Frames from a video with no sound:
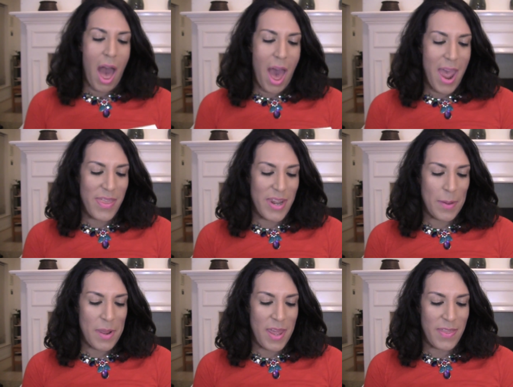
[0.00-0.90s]
I ended
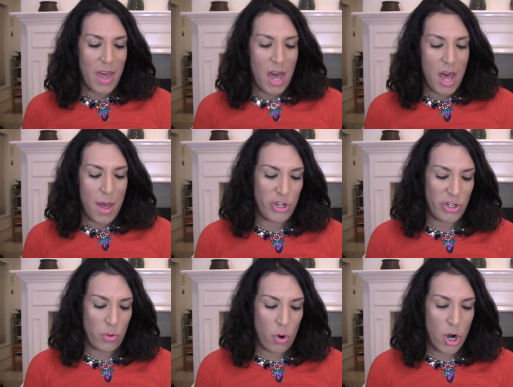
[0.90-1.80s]
up getting the
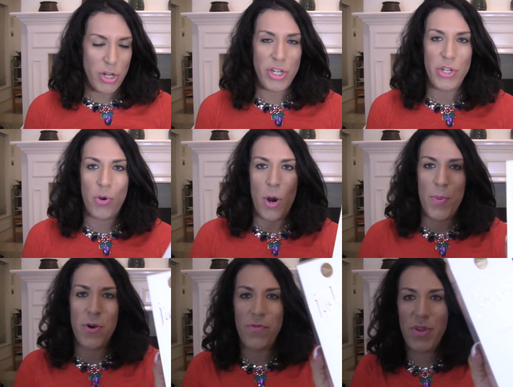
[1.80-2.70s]
J'adore Dior
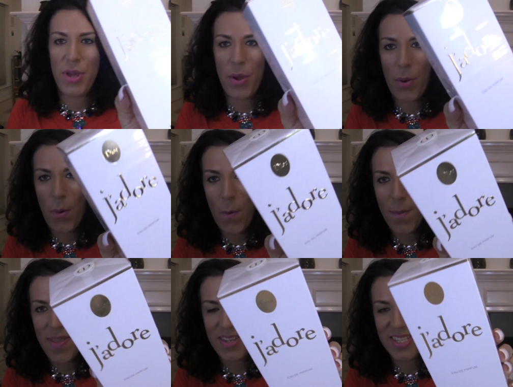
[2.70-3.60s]
perfume,
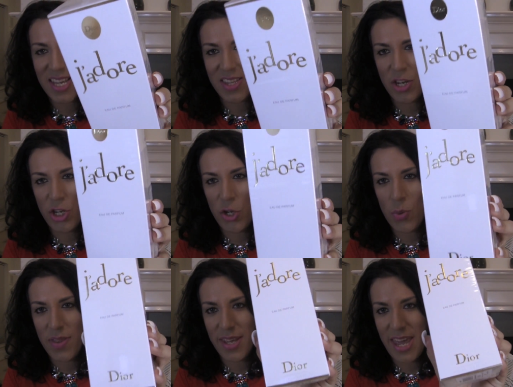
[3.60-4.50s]
and this is like the new
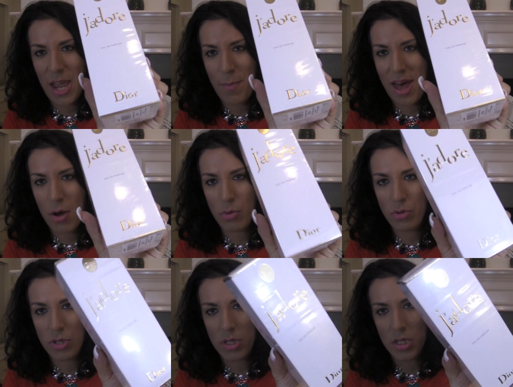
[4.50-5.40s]
one that came
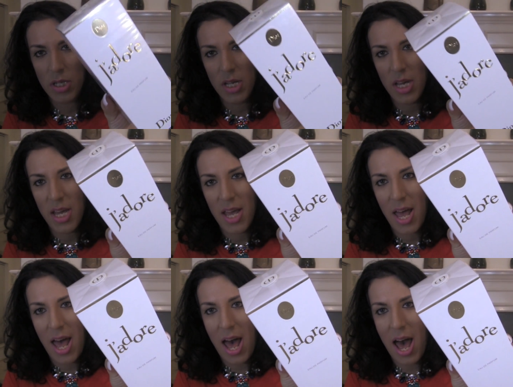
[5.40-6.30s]
out.
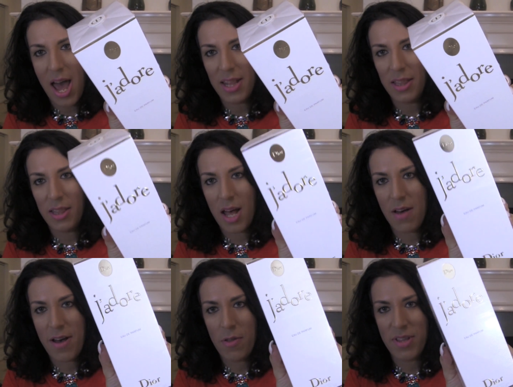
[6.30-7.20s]
I
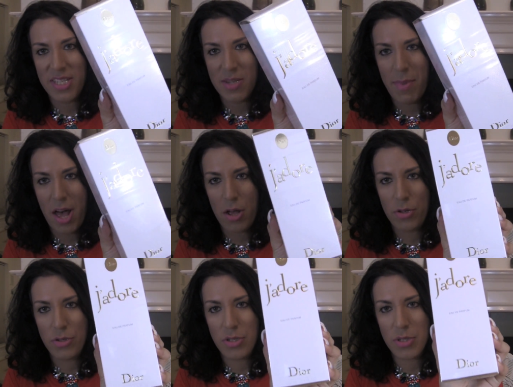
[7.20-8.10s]
love how this
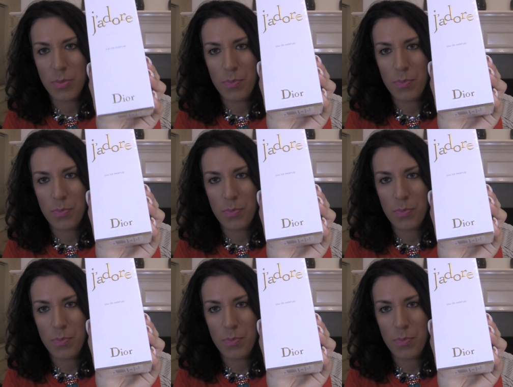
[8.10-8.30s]
smells.